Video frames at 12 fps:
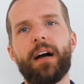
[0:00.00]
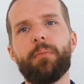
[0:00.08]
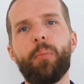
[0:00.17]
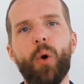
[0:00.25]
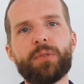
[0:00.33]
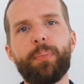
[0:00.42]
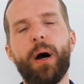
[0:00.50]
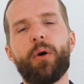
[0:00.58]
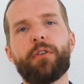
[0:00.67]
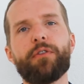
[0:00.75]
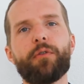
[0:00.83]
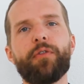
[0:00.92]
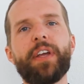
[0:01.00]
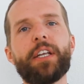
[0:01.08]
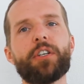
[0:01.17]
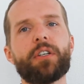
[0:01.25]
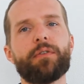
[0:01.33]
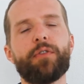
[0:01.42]
most powerful
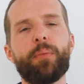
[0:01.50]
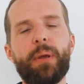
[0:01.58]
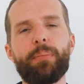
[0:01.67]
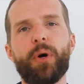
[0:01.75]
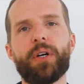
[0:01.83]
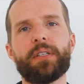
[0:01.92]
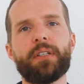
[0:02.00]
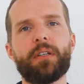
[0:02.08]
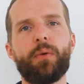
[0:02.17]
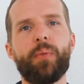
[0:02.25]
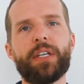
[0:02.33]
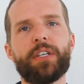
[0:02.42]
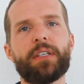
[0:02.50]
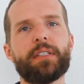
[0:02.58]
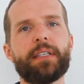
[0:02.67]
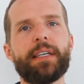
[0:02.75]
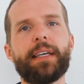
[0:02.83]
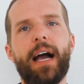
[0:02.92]
features for me personally, which is
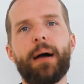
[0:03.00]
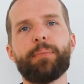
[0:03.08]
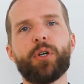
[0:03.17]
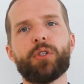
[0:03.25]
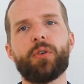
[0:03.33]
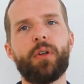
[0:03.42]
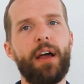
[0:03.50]
the app control.